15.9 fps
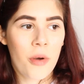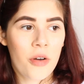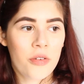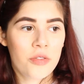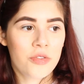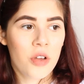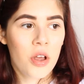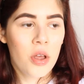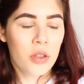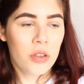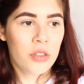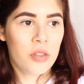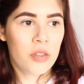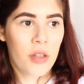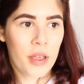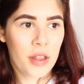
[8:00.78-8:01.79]
off
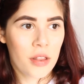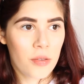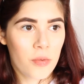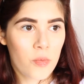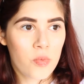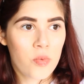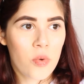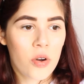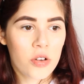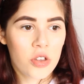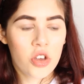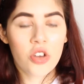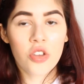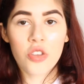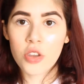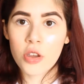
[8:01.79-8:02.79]
what you
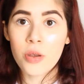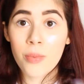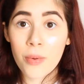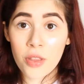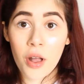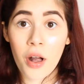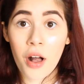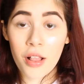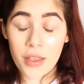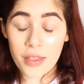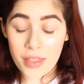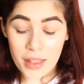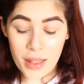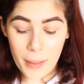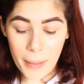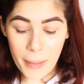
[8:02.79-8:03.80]
can do with the colours
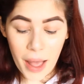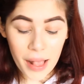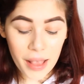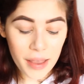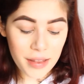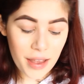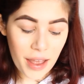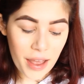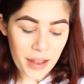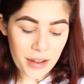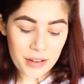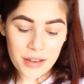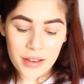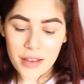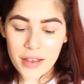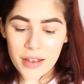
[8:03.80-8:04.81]
in her palette. And
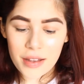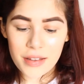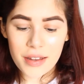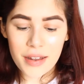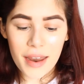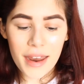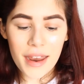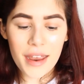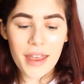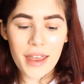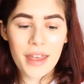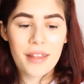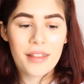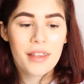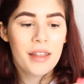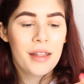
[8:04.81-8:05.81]
today
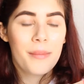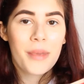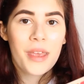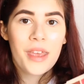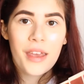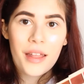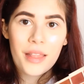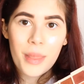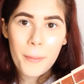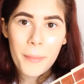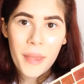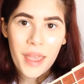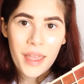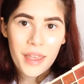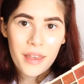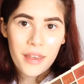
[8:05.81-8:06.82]
it's going to be the
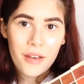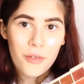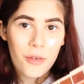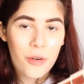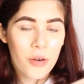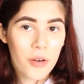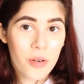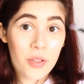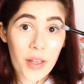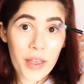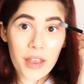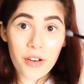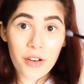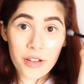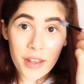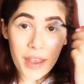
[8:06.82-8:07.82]
pink
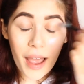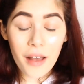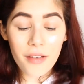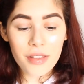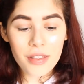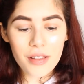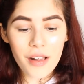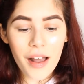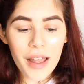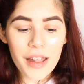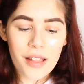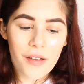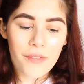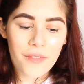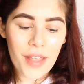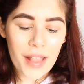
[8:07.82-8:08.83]
on the outside
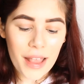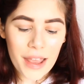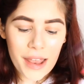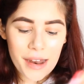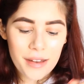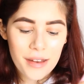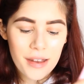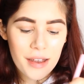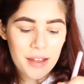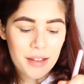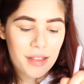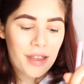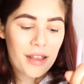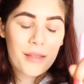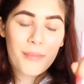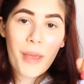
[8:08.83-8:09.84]
of the lid,
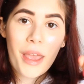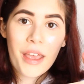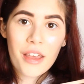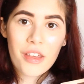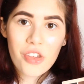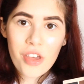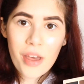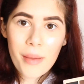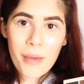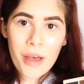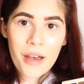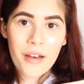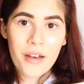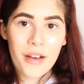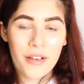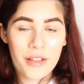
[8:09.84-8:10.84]
this pink
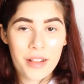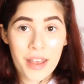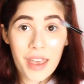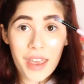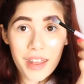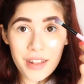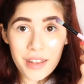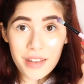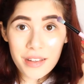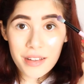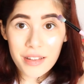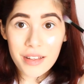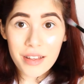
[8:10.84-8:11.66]
shimmer on the inner,